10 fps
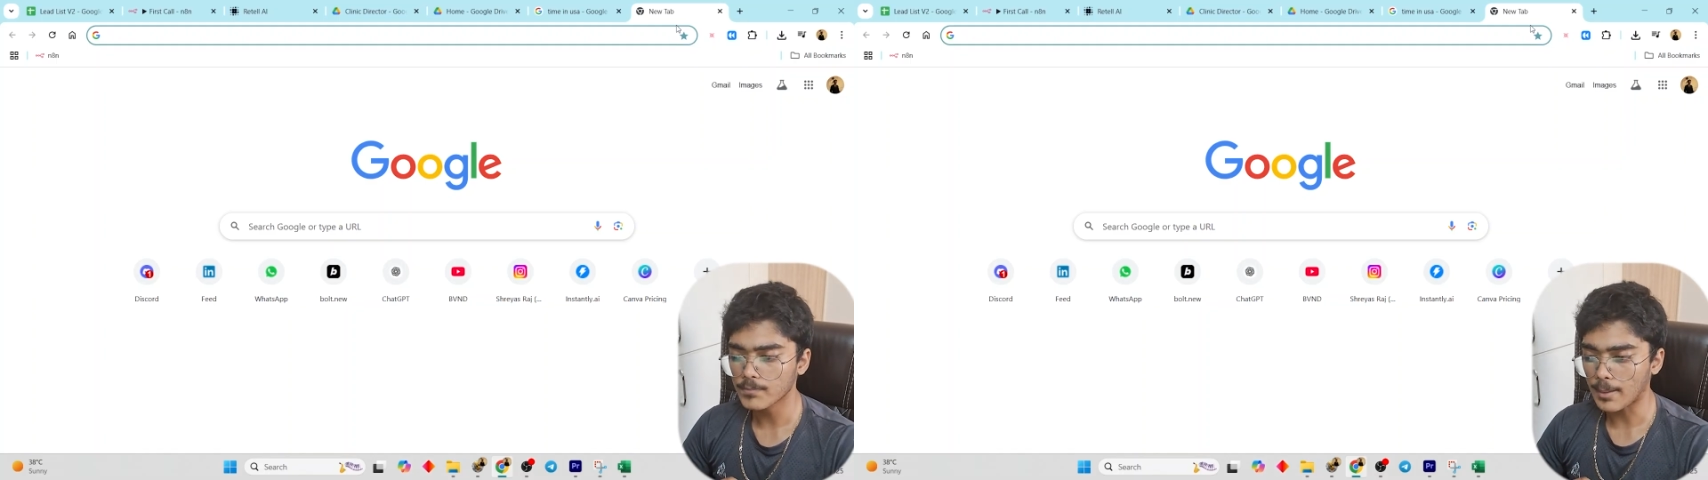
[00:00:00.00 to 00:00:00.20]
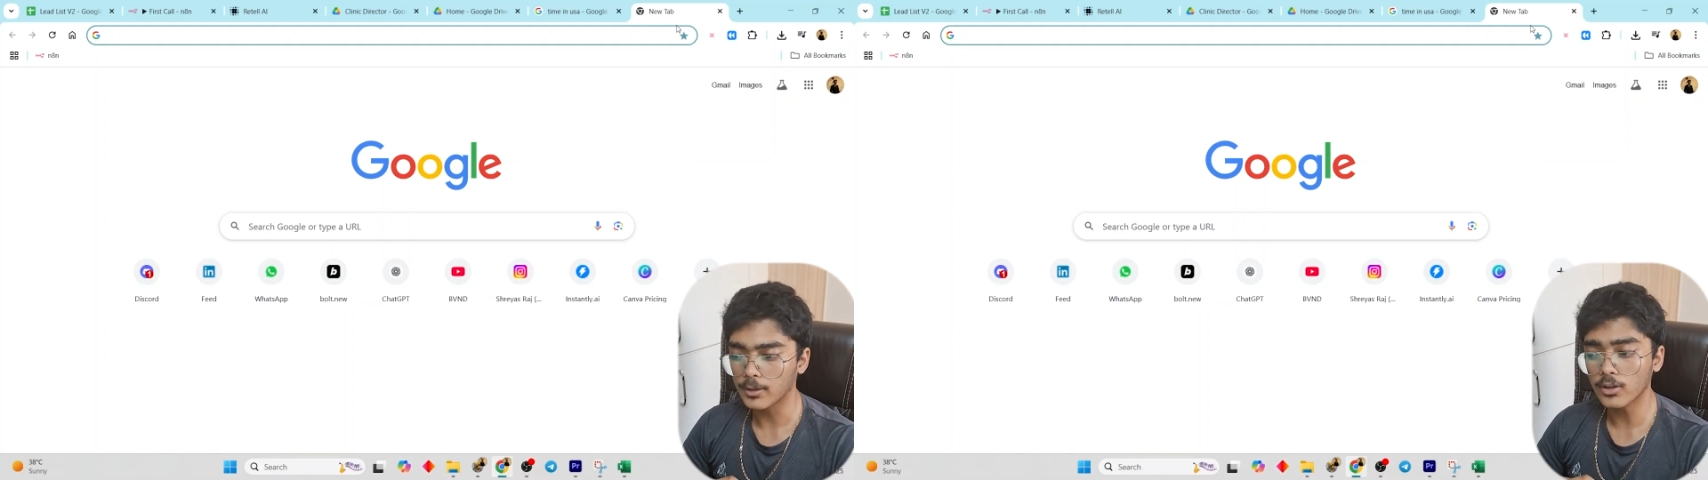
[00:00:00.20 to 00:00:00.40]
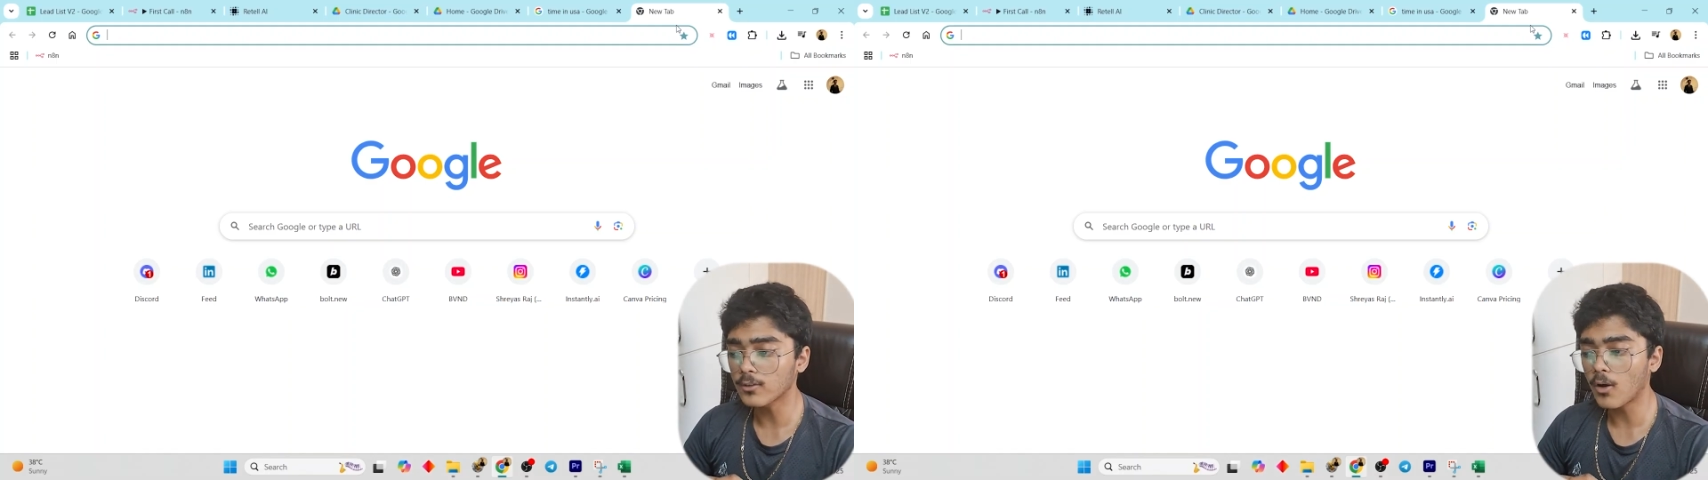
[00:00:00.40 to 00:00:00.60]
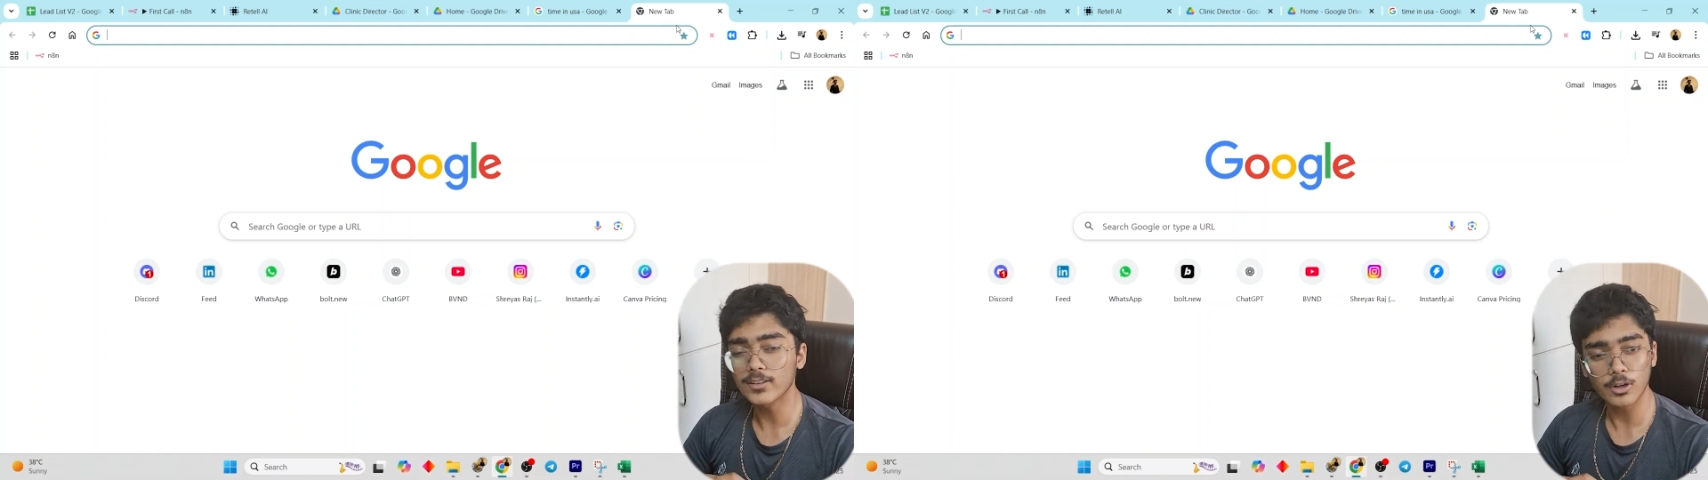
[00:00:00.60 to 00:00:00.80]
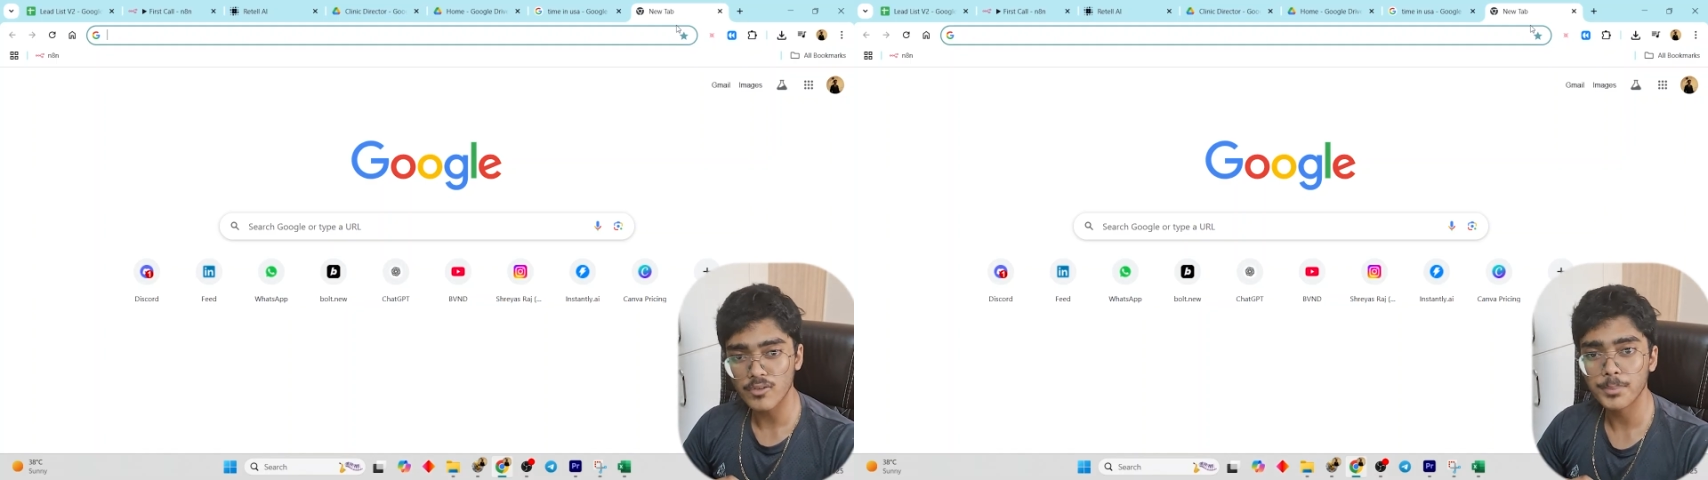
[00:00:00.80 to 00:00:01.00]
I mean, you can call a lot of